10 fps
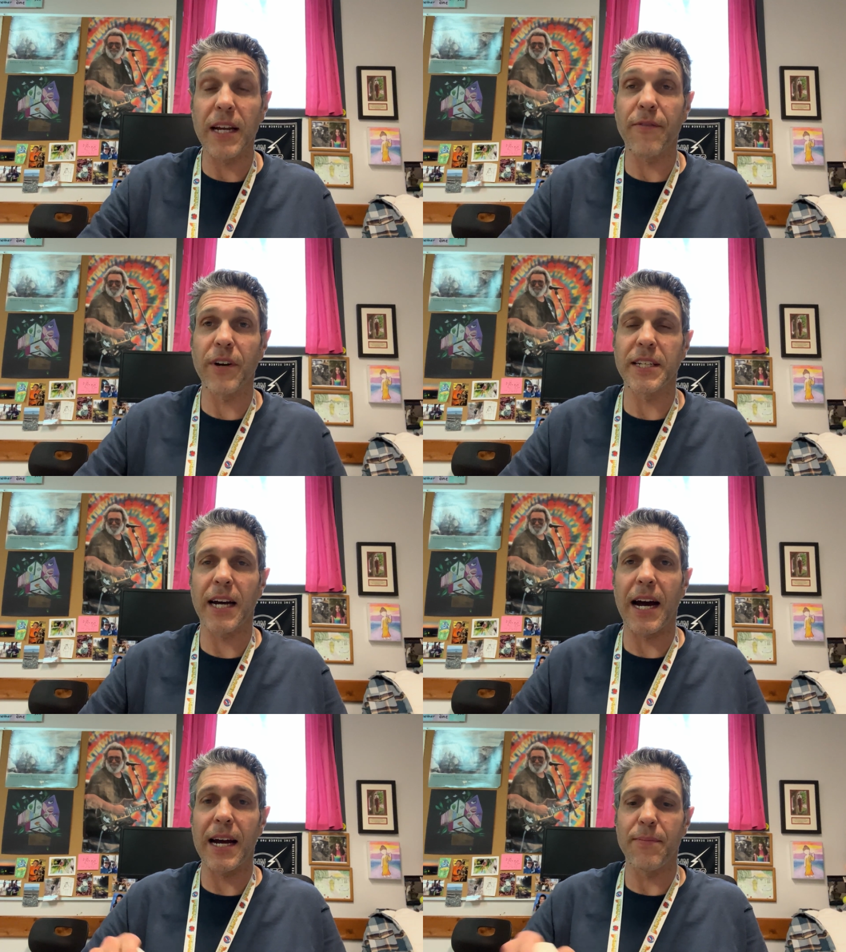every
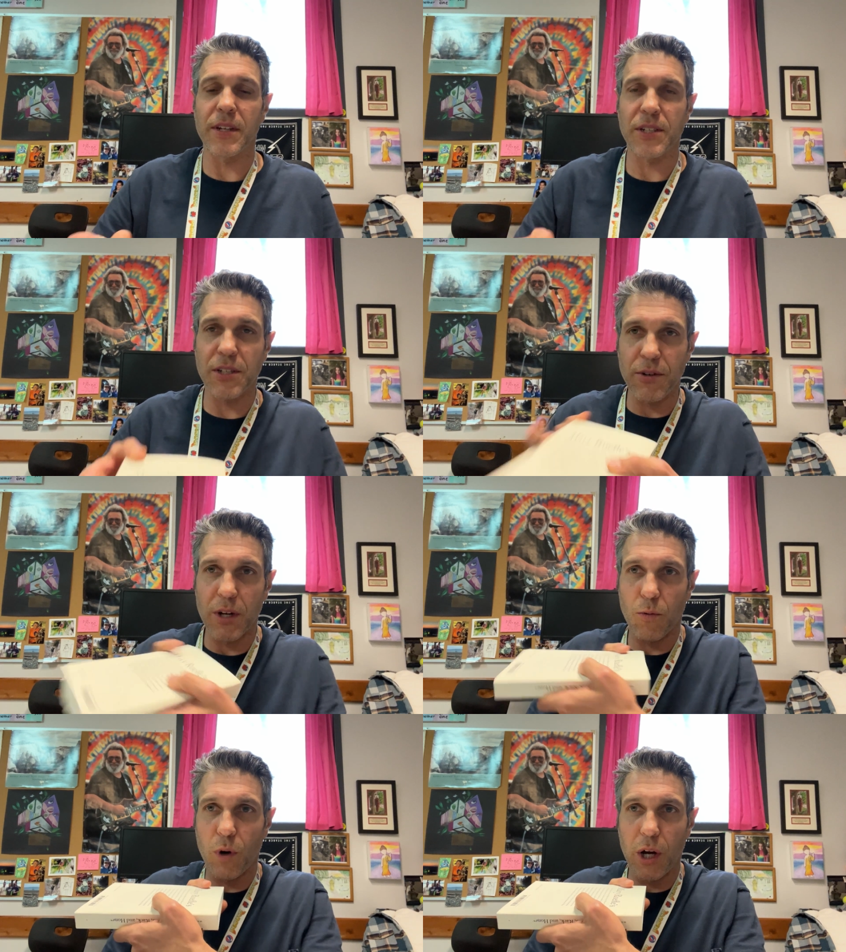time, the
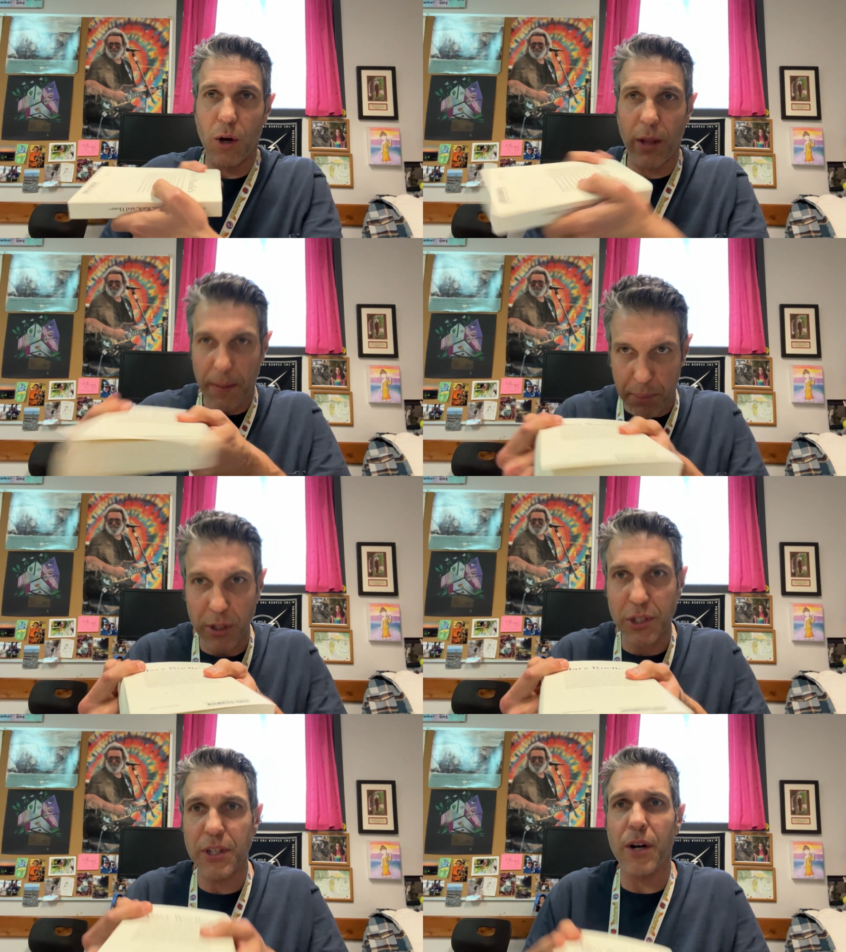student will
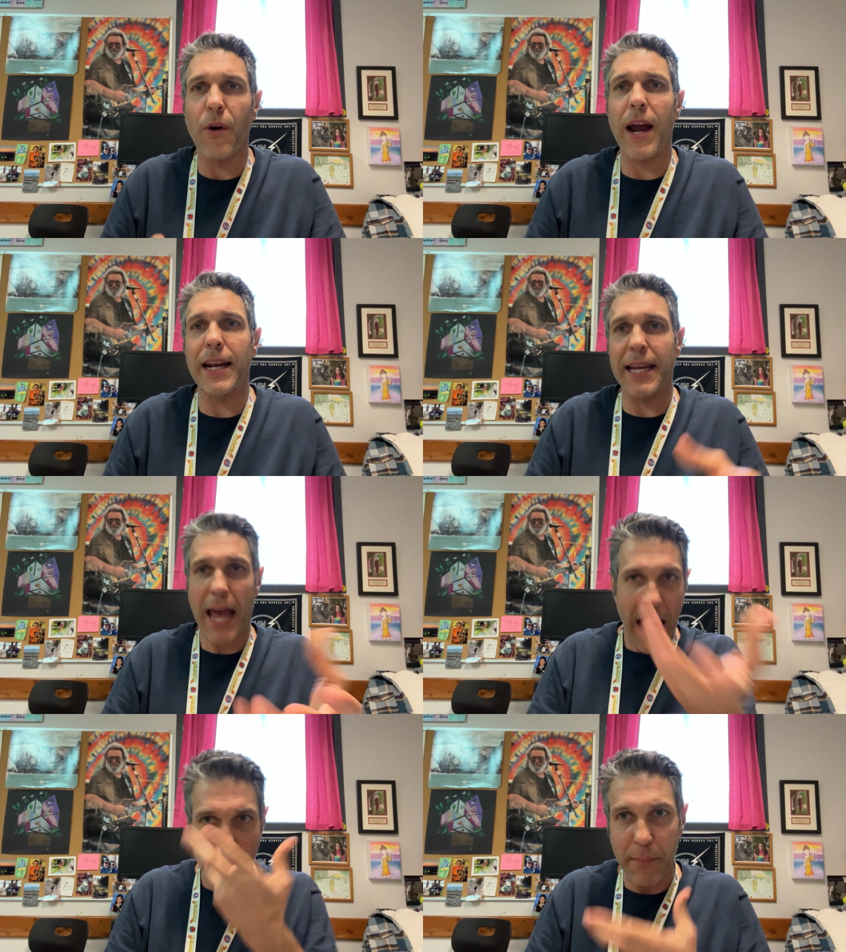push their writing
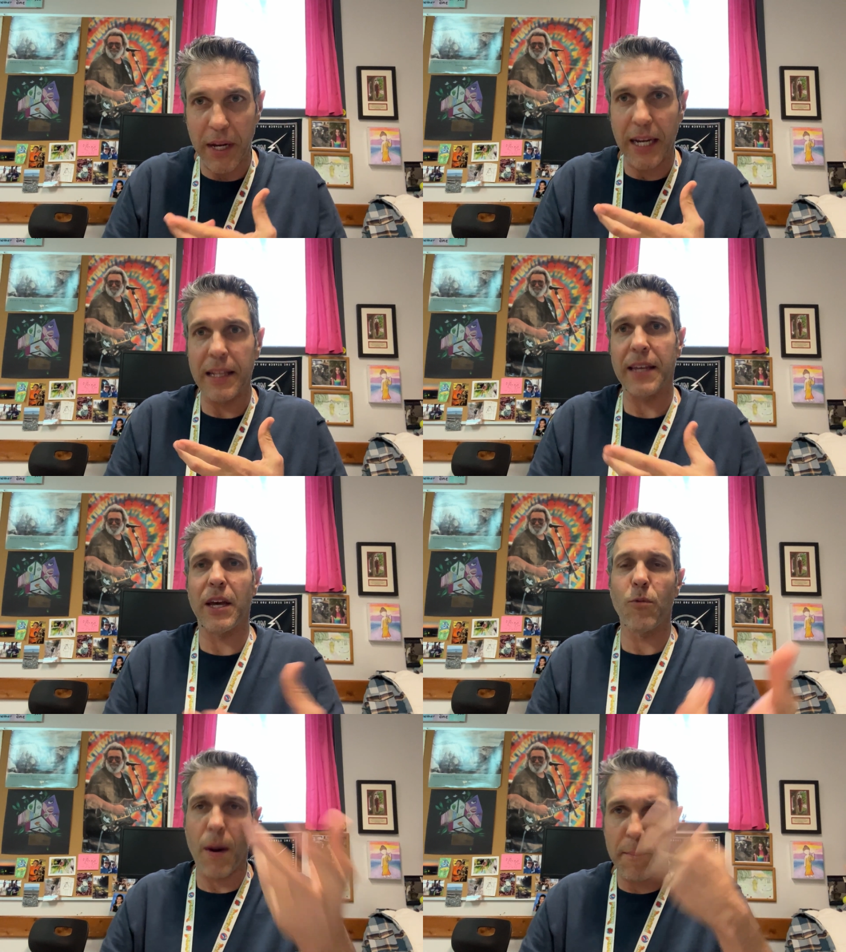at me, like
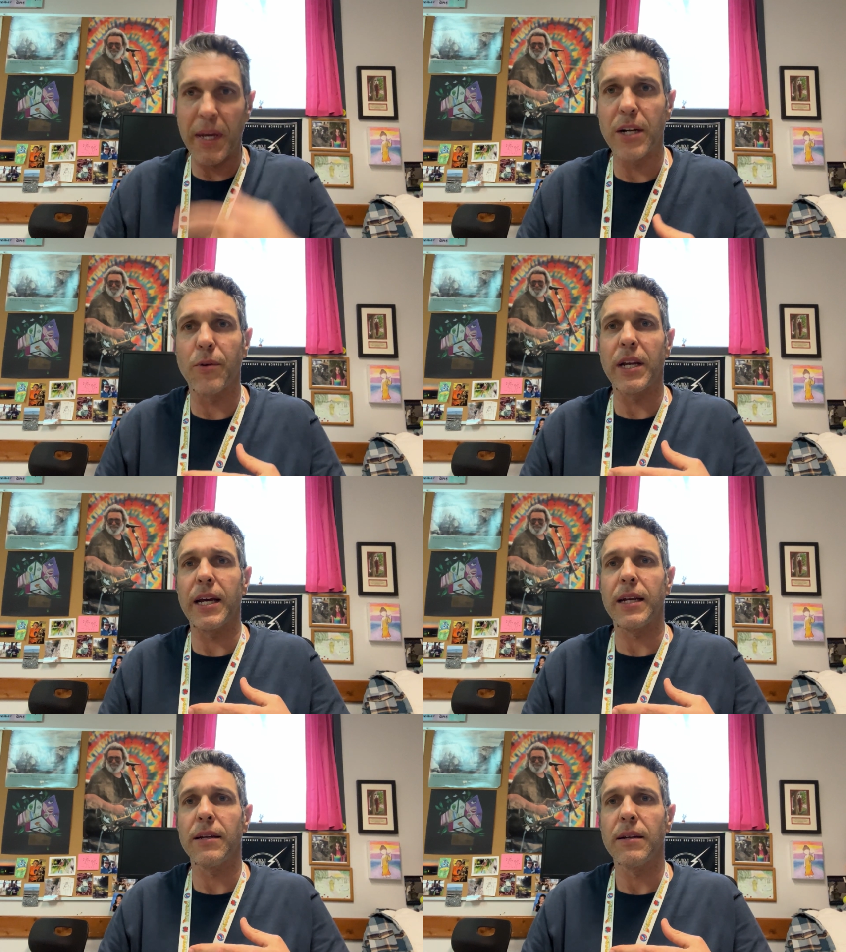they want me to read
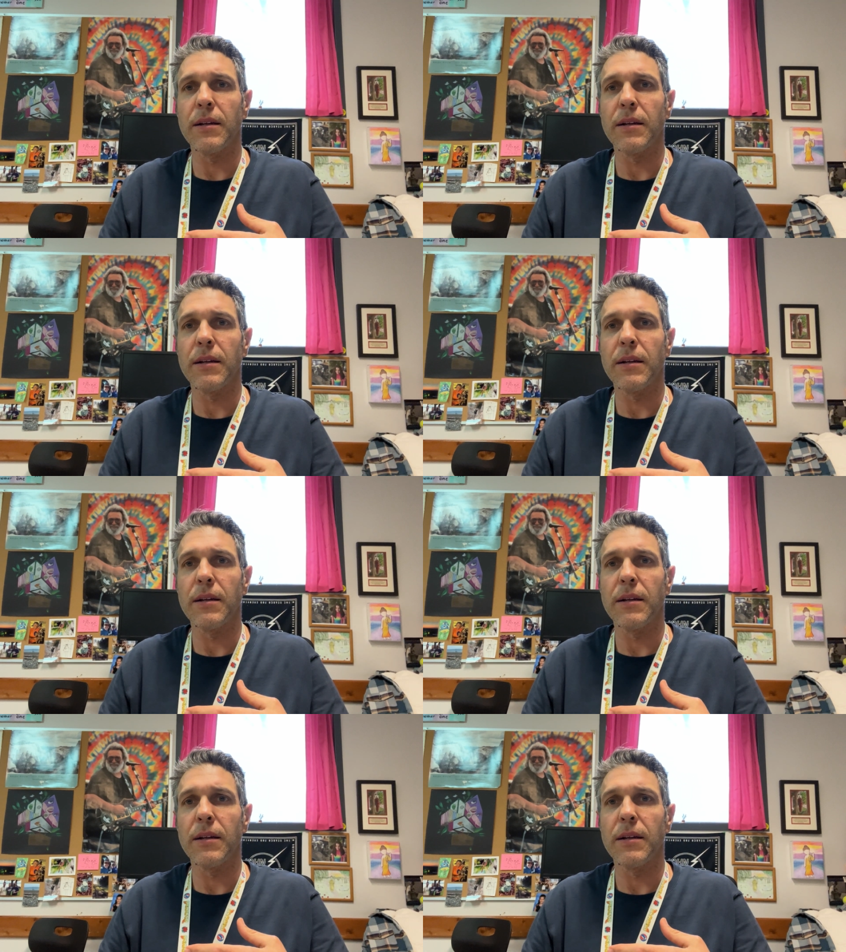it.